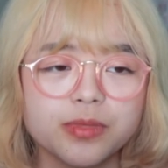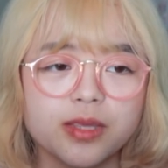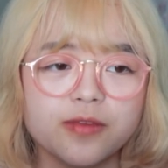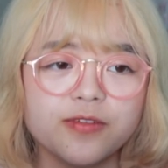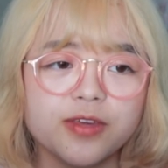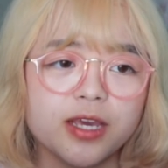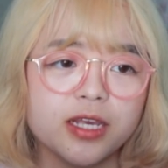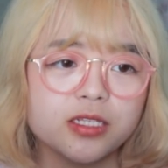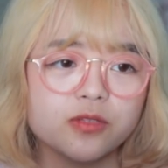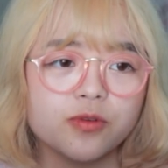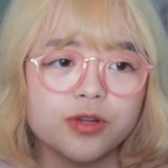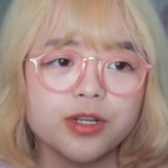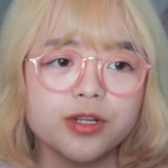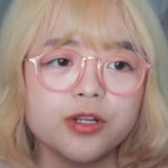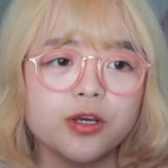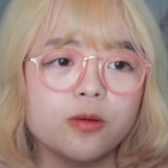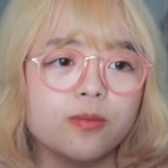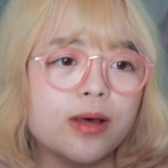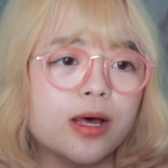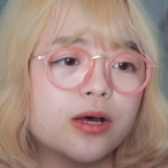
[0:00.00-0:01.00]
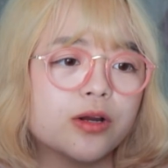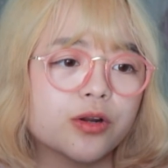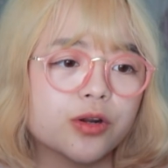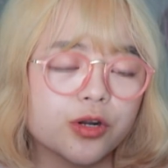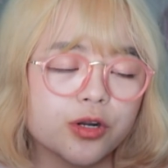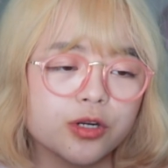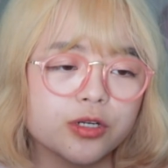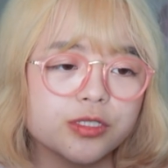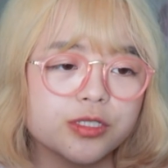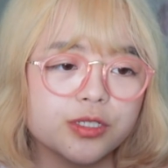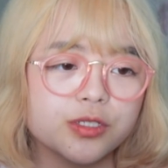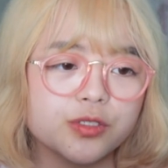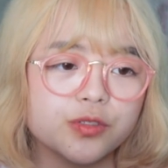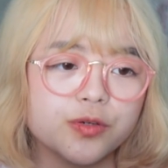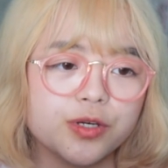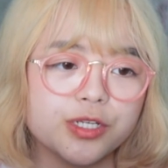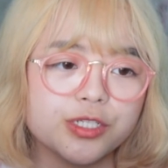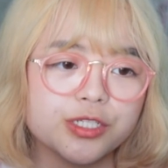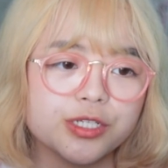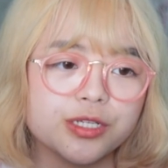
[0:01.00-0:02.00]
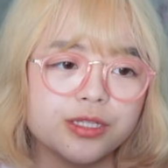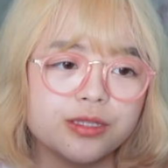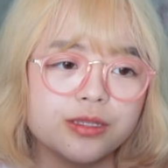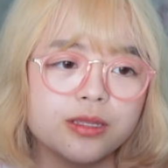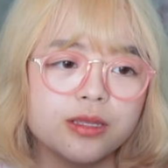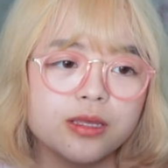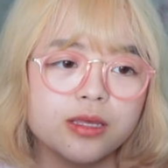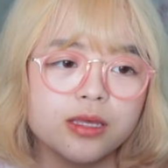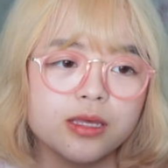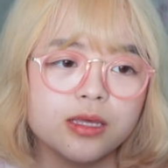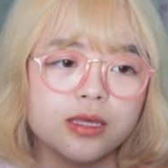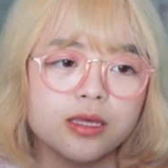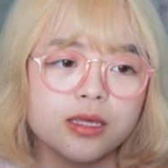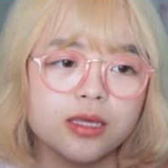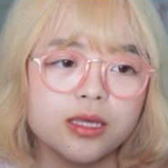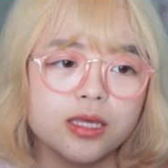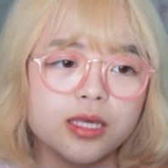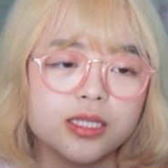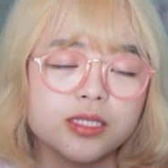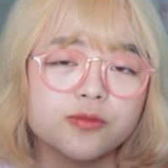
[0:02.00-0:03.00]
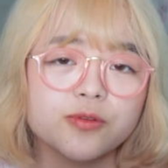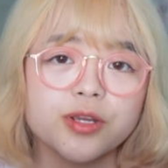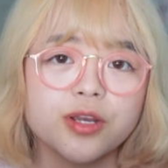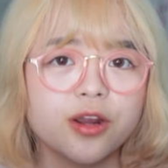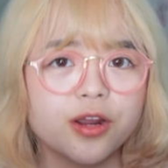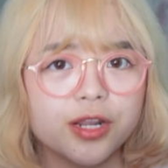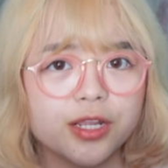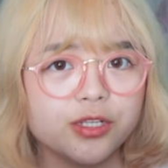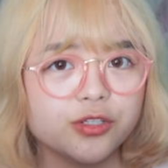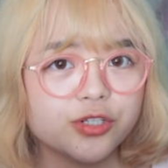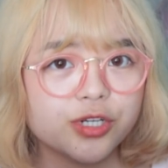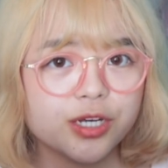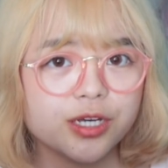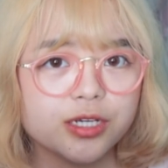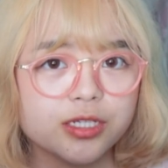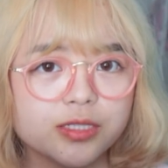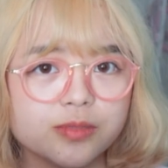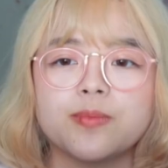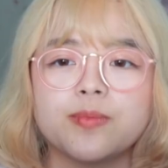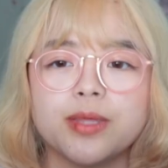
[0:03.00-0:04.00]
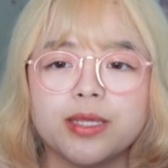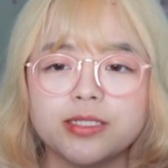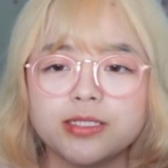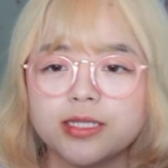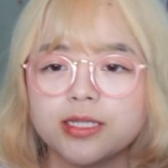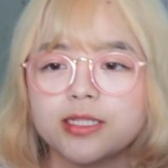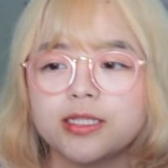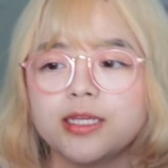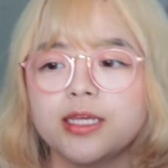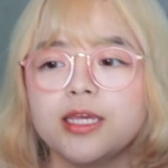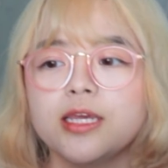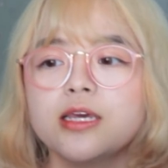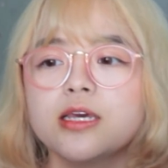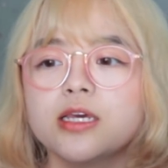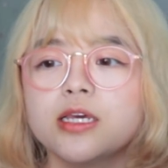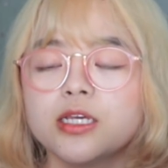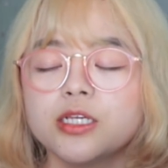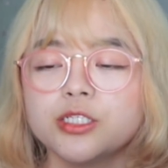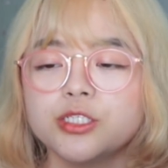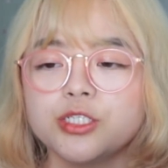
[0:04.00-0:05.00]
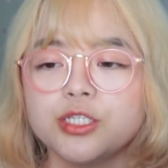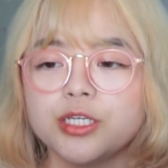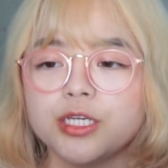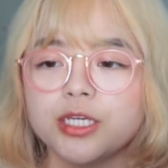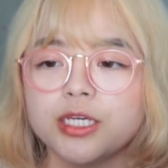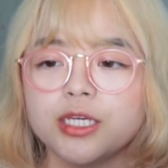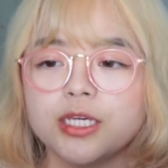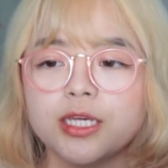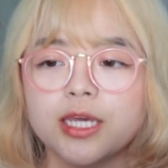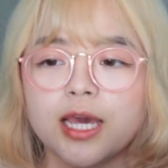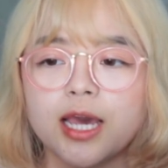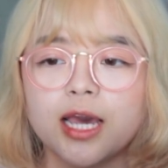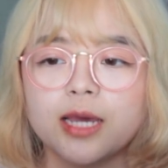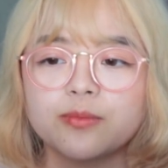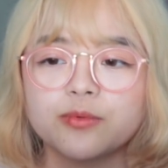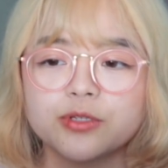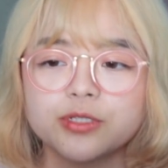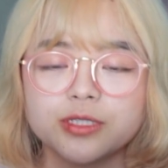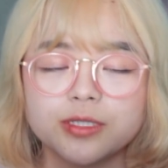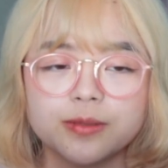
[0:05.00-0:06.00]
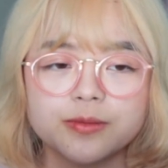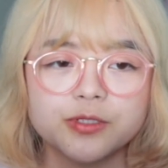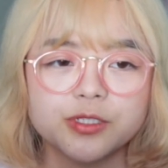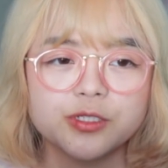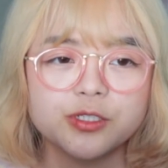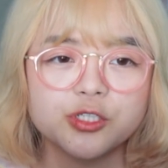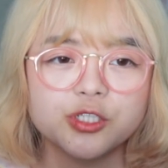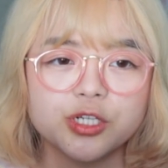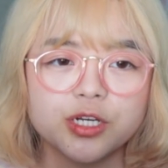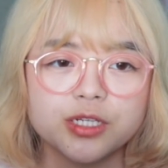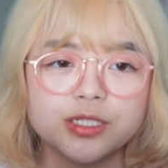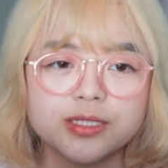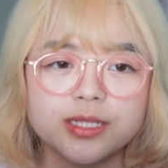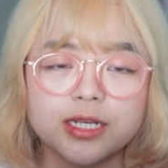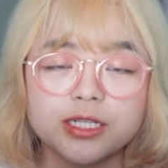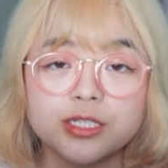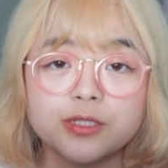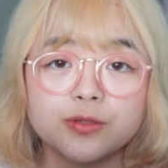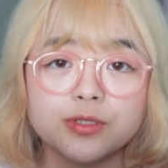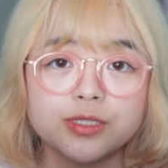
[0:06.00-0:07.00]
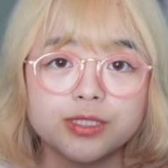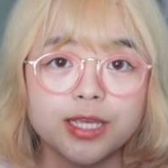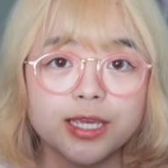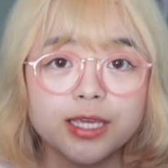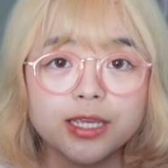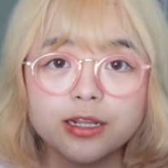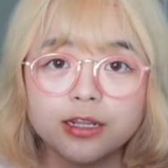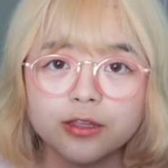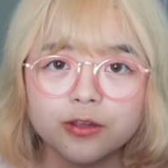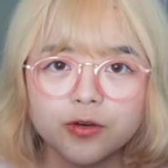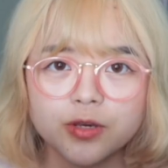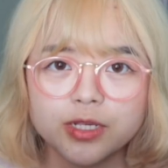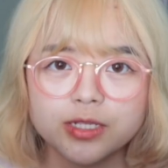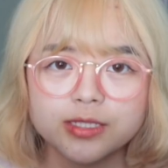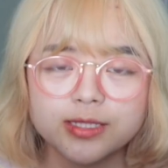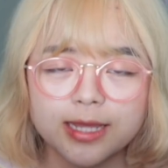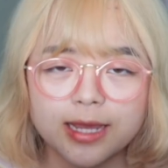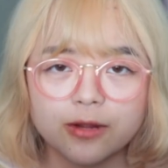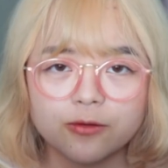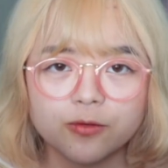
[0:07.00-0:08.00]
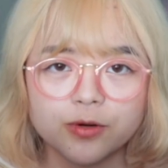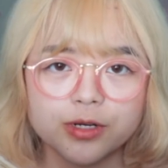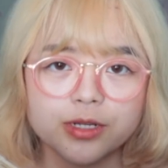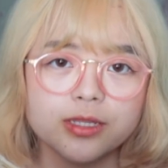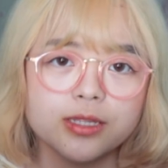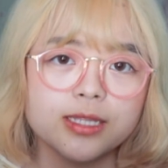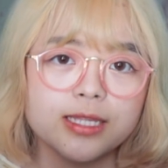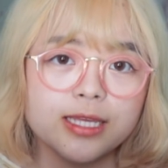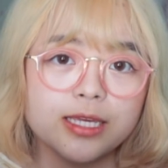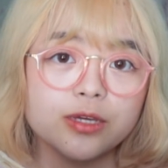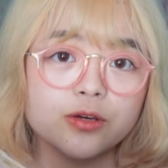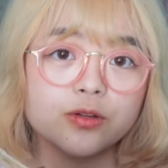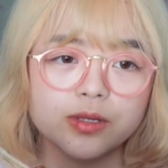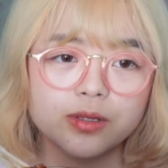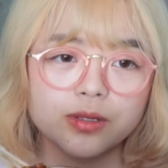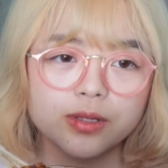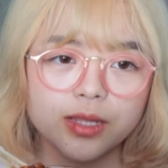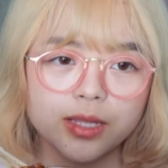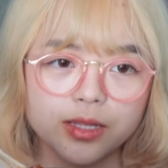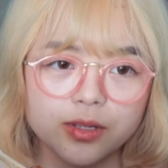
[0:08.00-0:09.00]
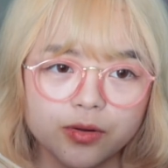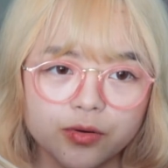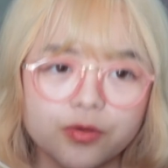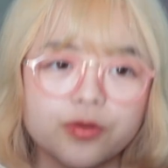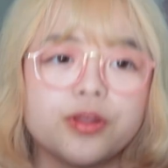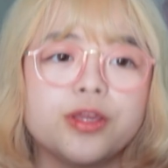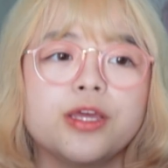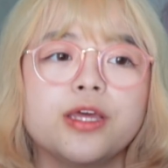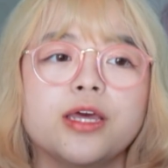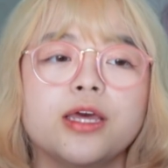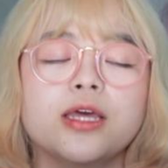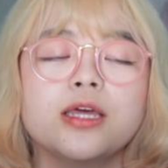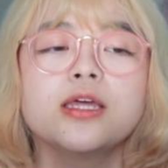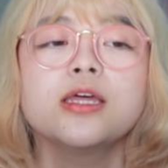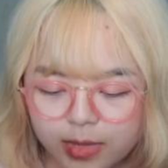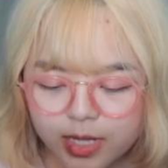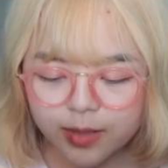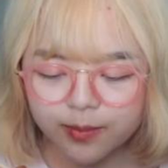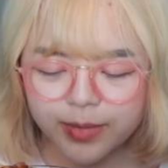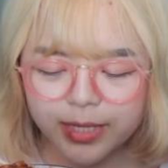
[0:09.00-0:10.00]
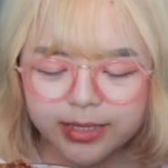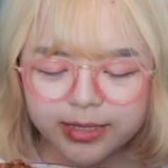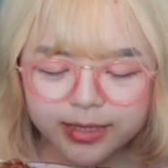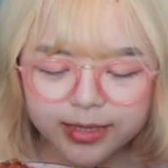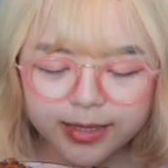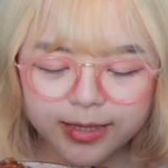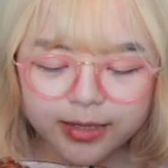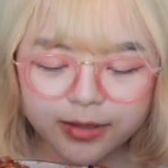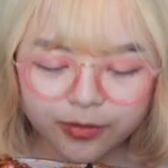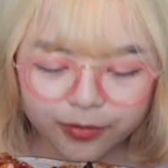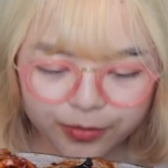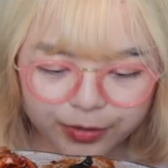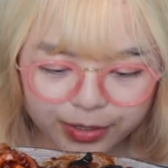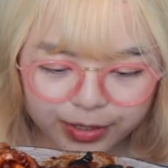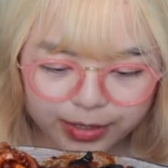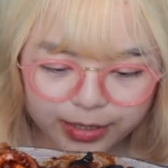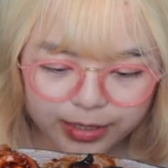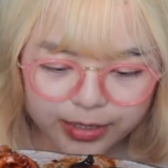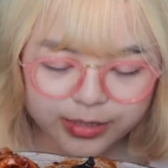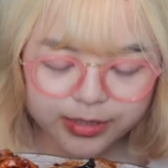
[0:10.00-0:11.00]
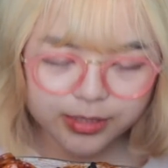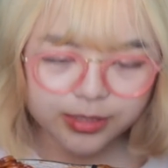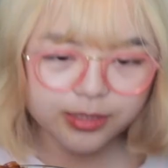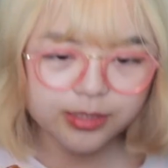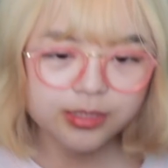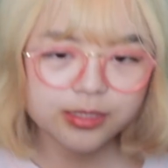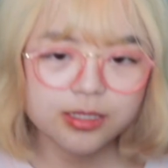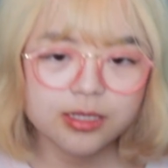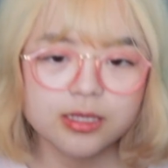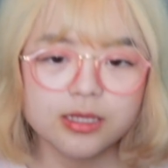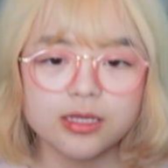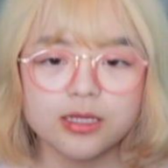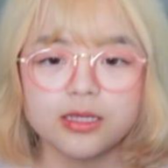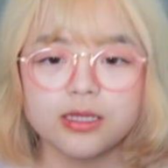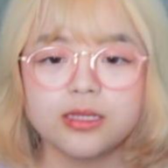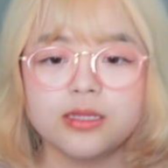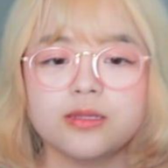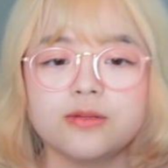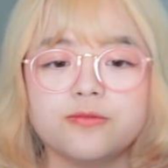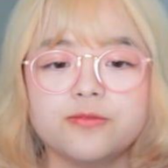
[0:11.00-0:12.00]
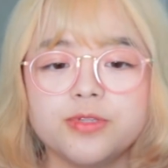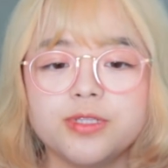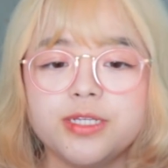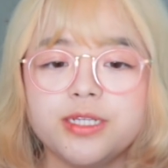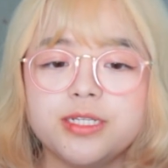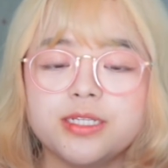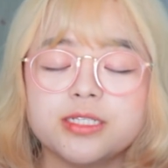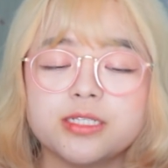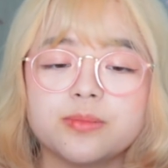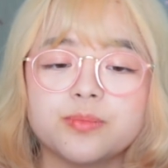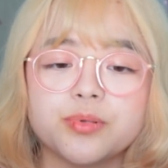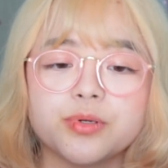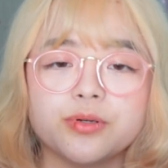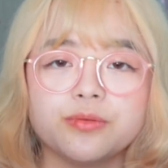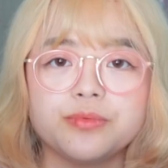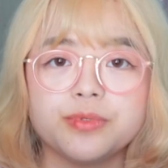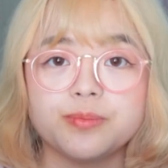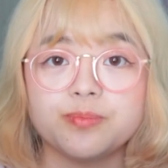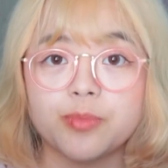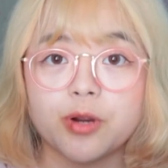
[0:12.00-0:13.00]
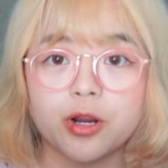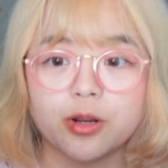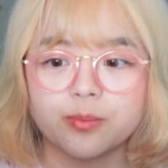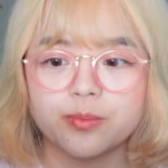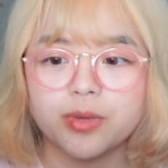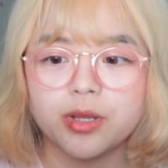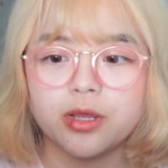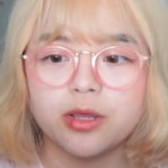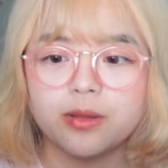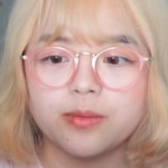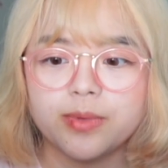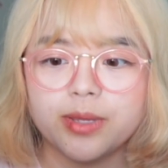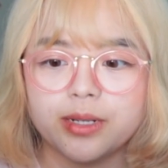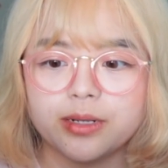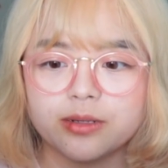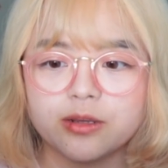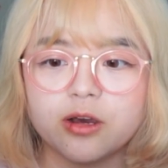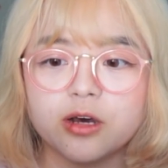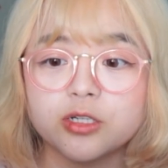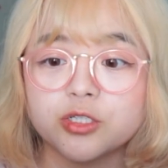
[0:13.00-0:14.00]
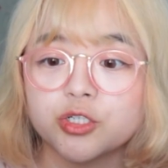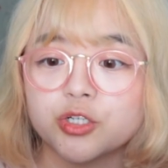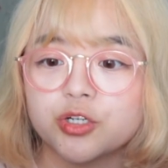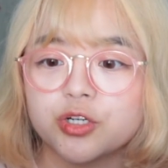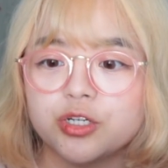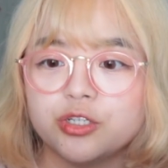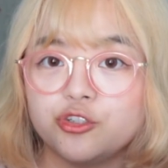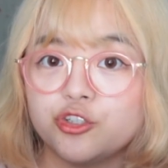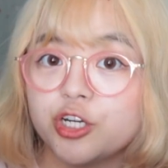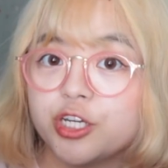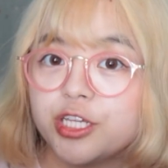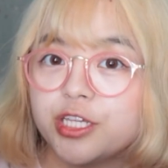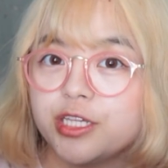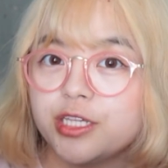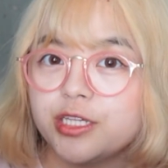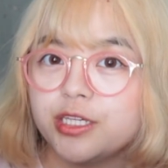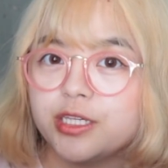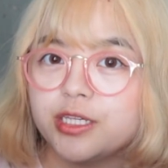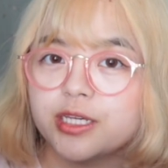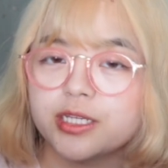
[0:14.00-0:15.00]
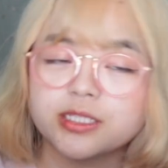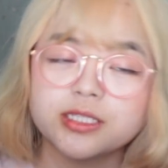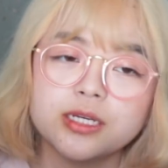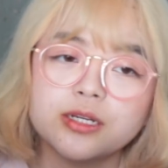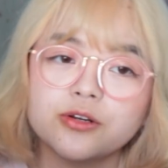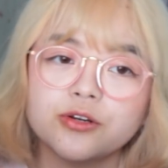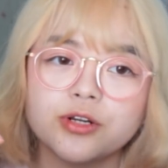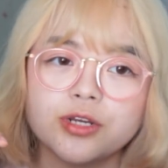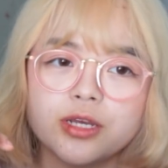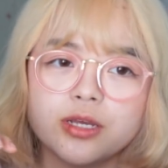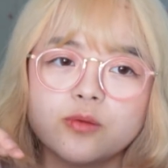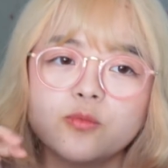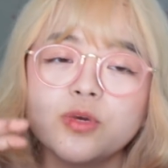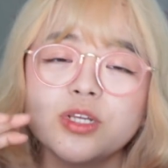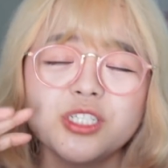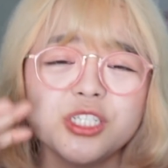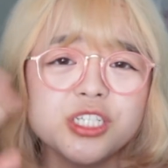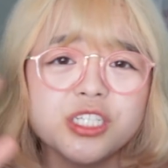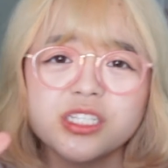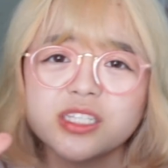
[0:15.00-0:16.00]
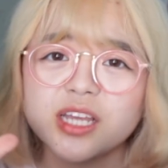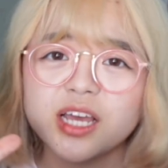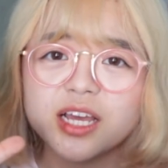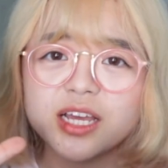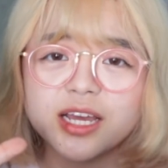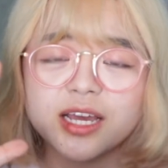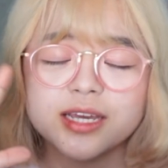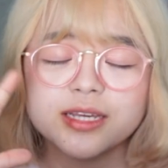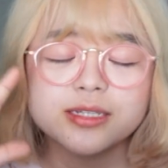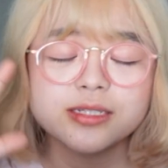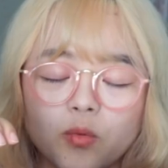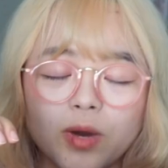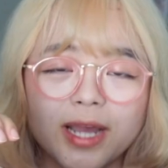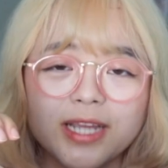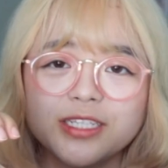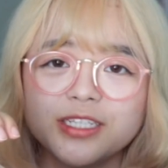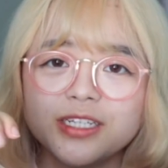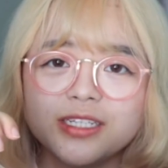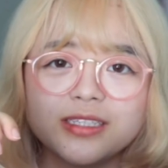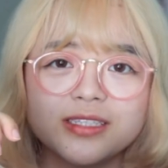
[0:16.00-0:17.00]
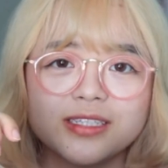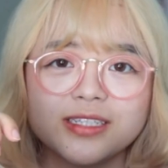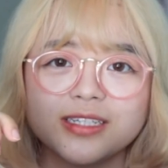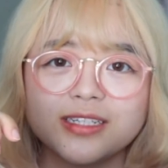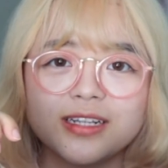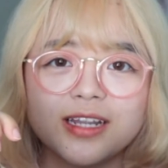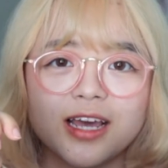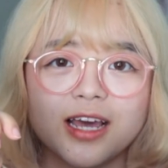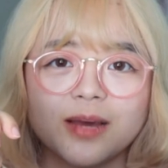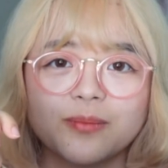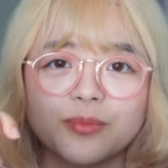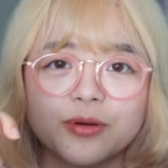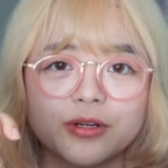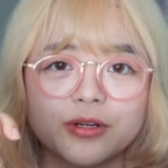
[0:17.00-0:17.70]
If you guys want to know about her situation, it's regarding drugs. Basically, she had prescription drugs that she was taking in the US that weren't legal in Korea. Basically, Korean netizens really disapproved Park Bom and called her a druggie, etc. When she's not, guys. YG did not